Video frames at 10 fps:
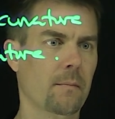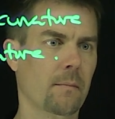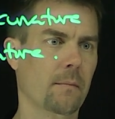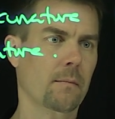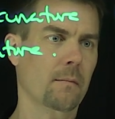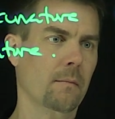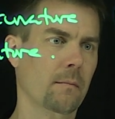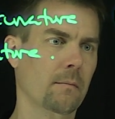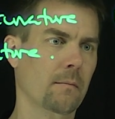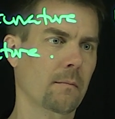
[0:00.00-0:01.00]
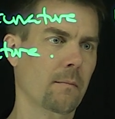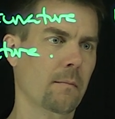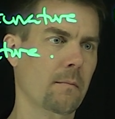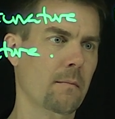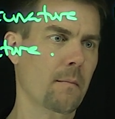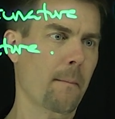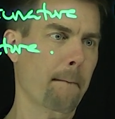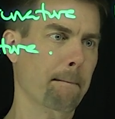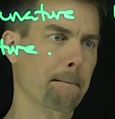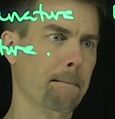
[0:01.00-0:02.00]

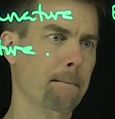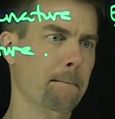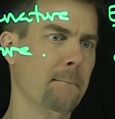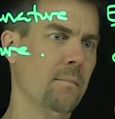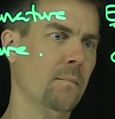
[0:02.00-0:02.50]
(no one is talking)